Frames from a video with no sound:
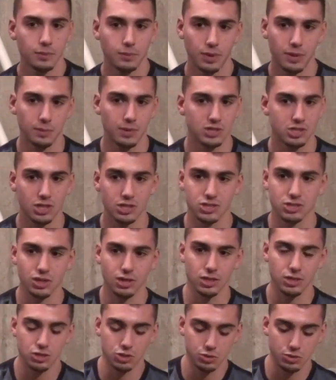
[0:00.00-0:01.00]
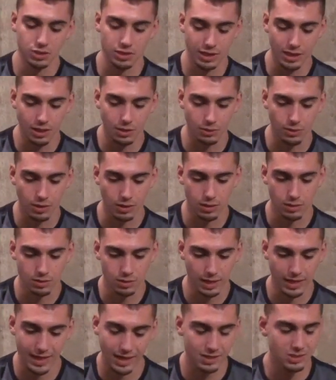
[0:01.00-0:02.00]
pretty much all started junior year where
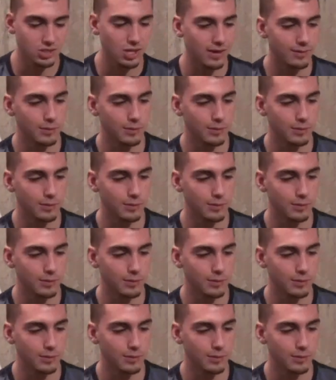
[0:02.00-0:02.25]
I kind of saw